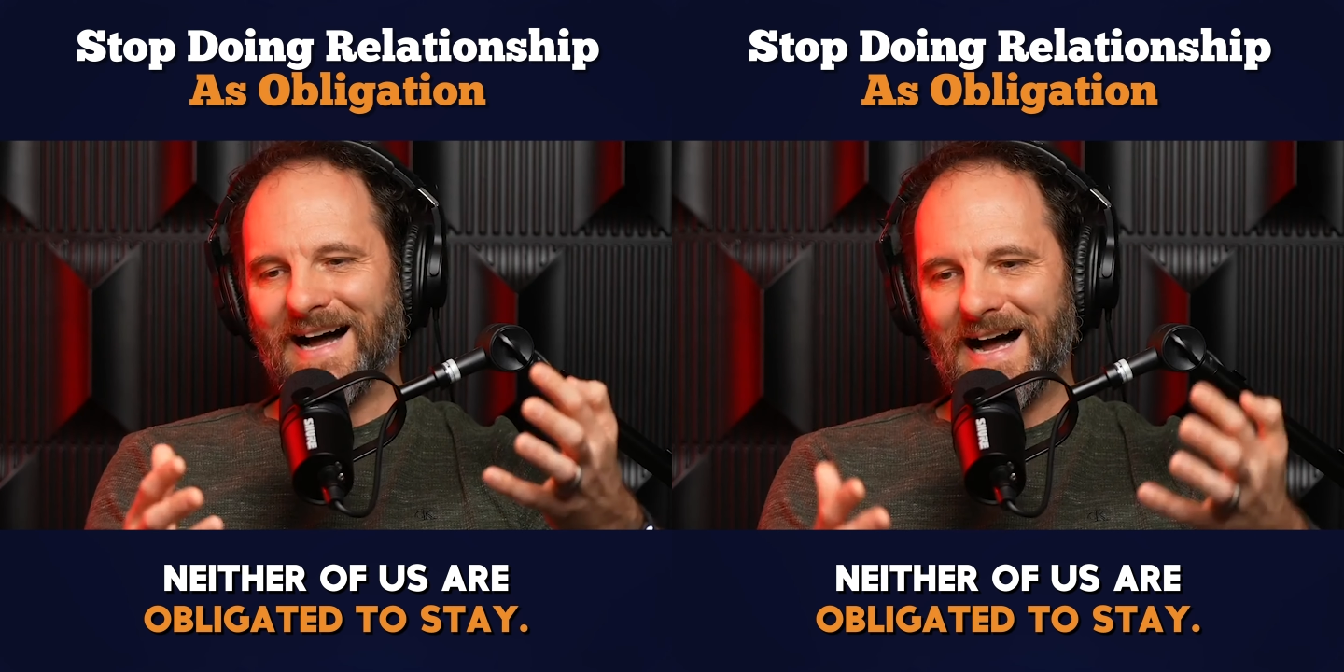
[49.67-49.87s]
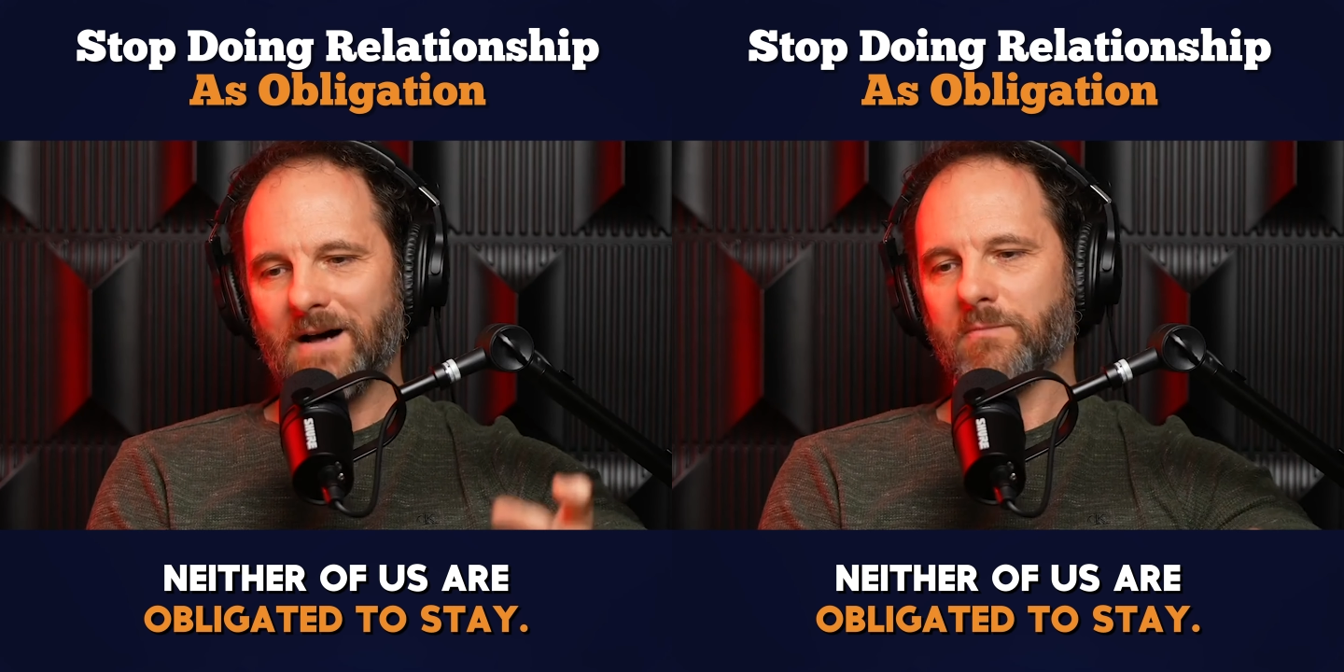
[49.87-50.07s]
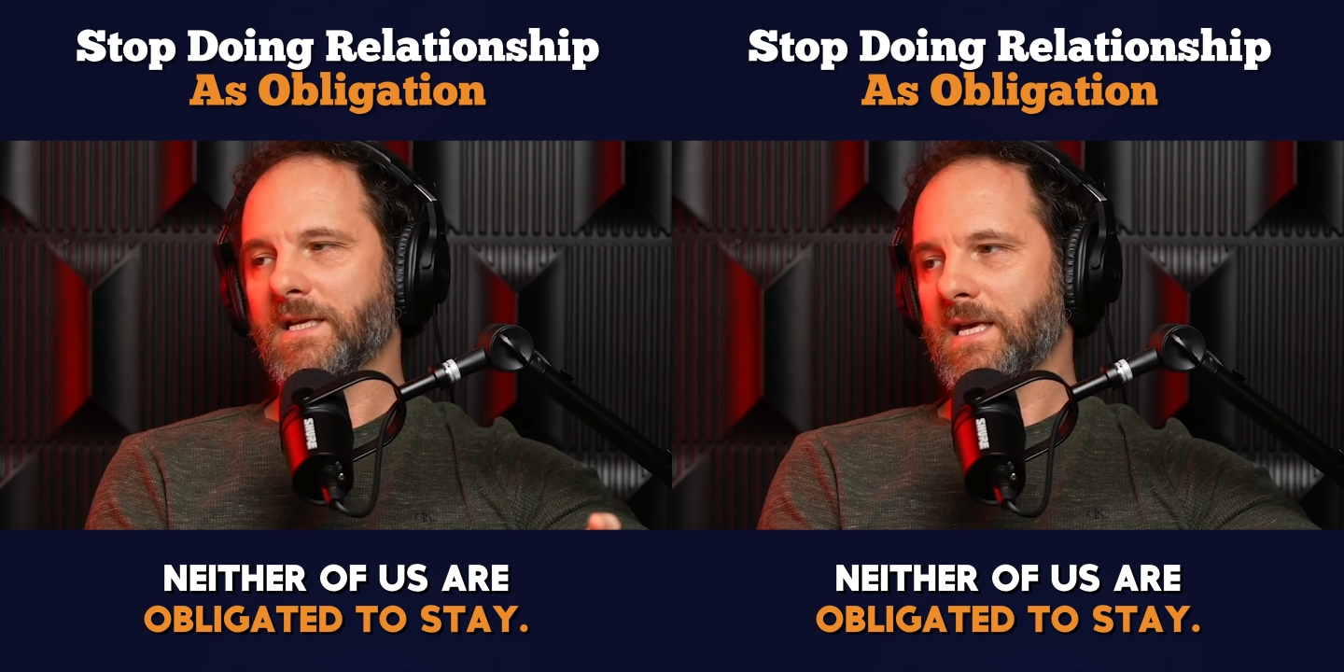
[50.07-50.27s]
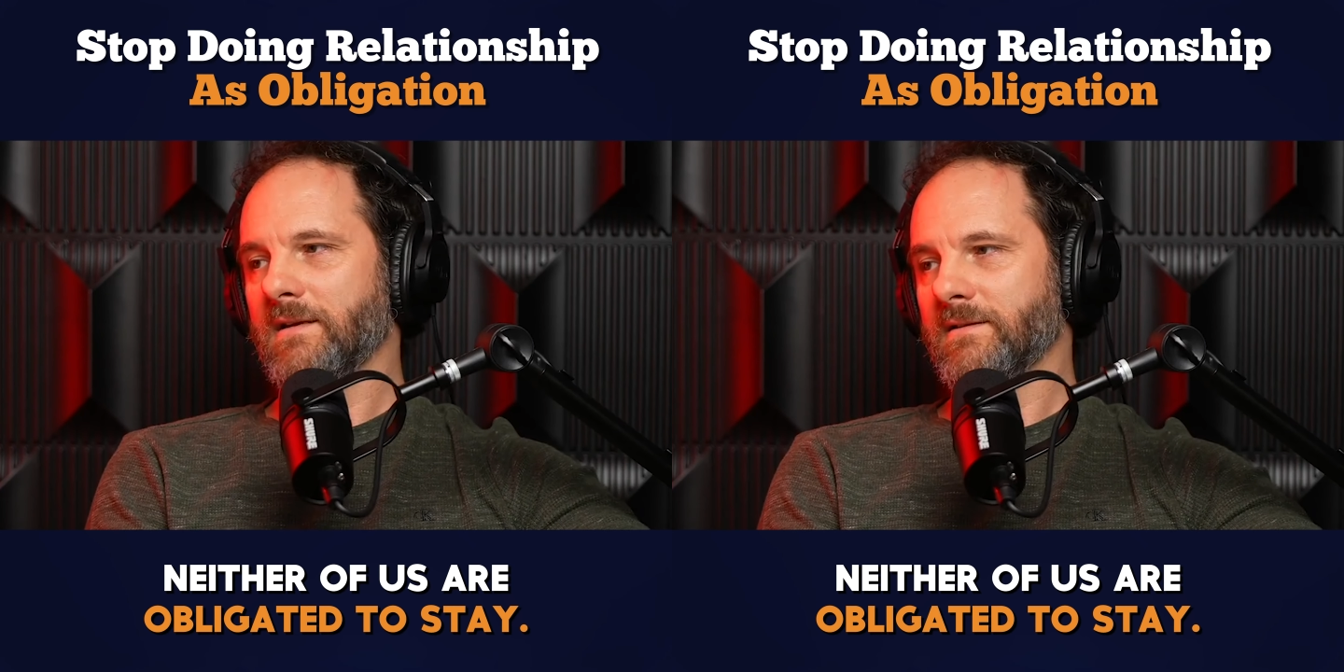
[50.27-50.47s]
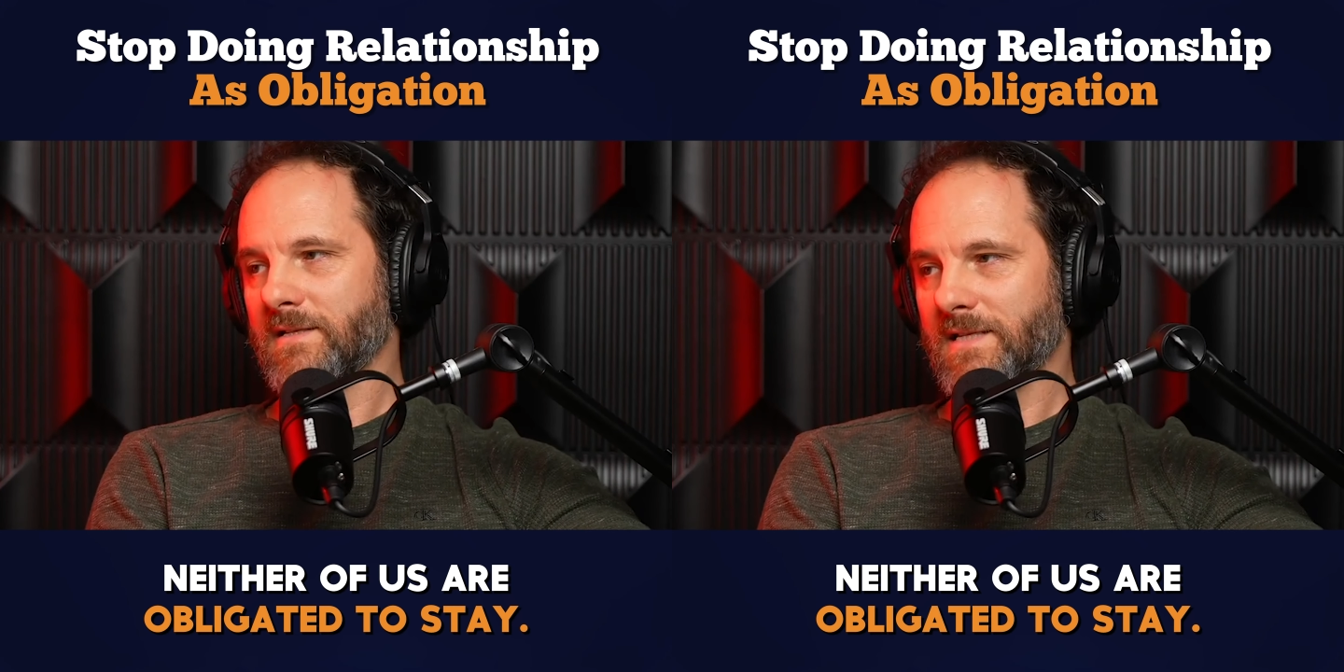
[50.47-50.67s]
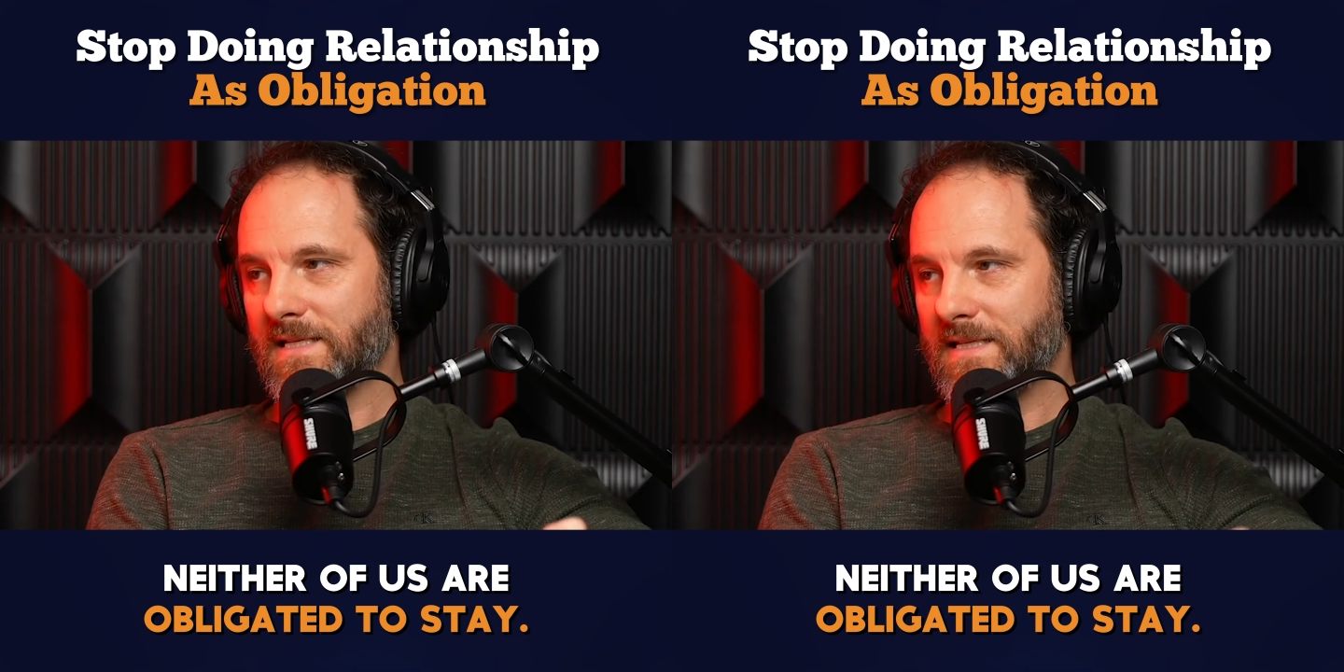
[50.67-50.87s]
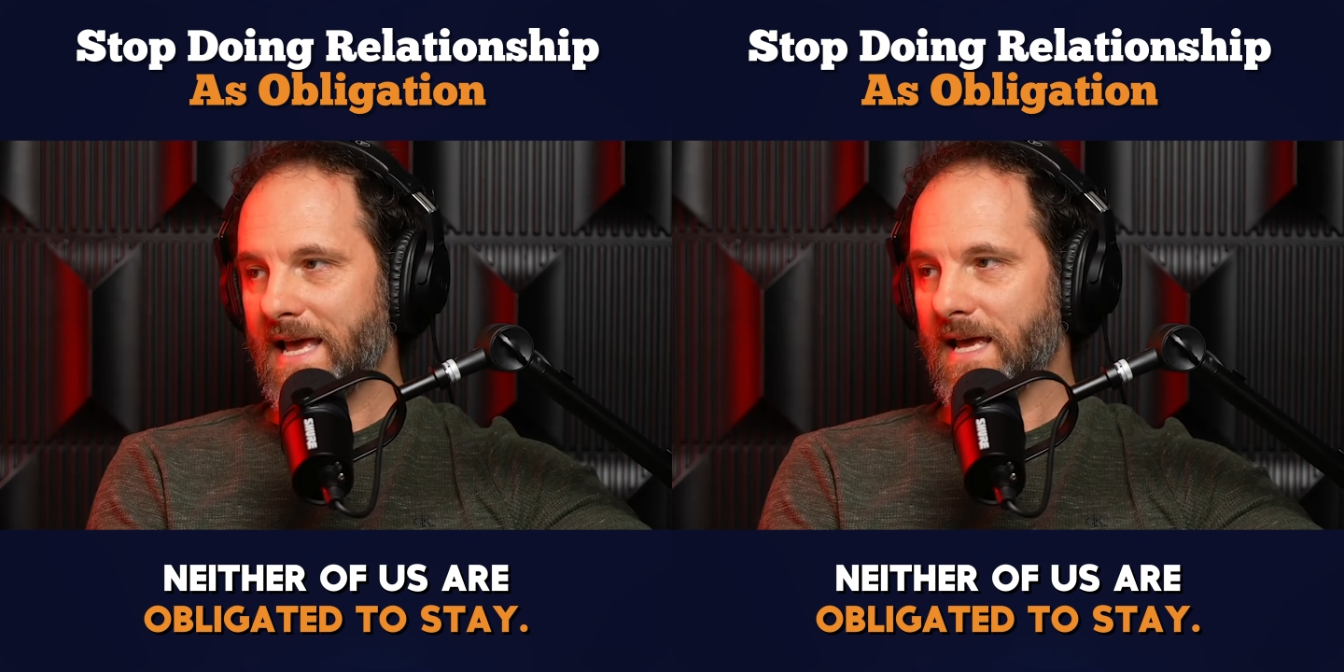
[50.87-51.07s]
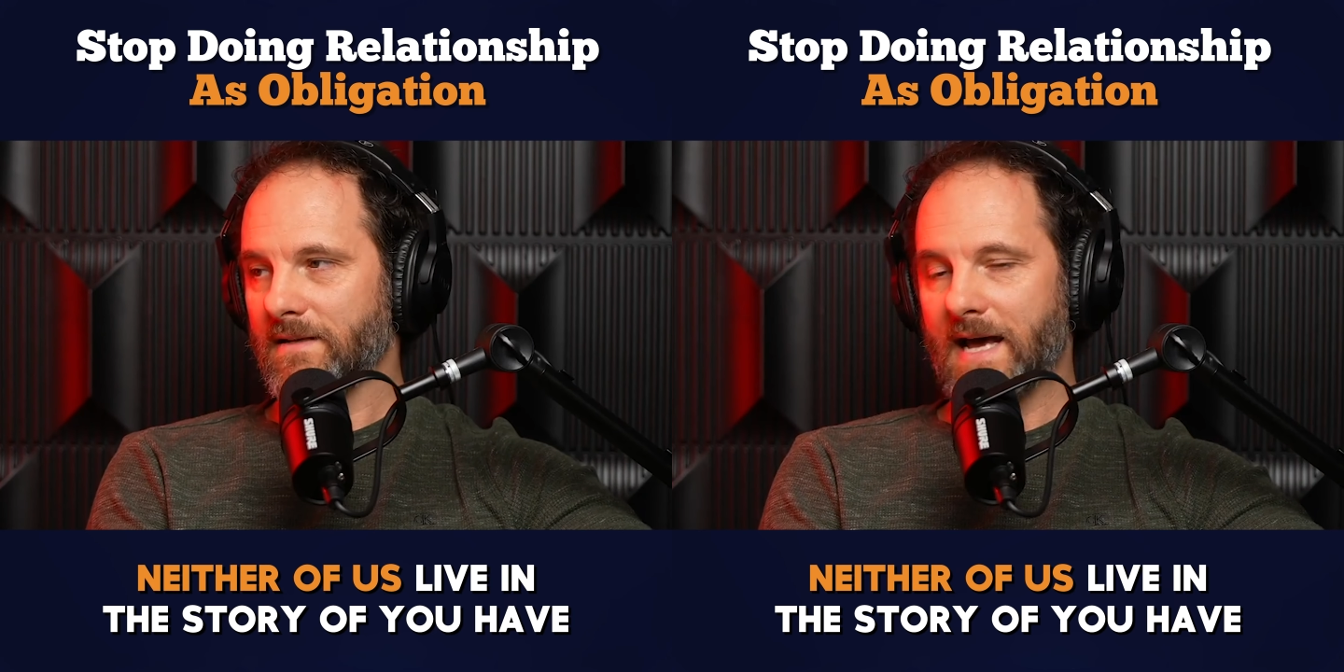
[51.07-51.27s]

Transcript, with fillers: obligated to stay.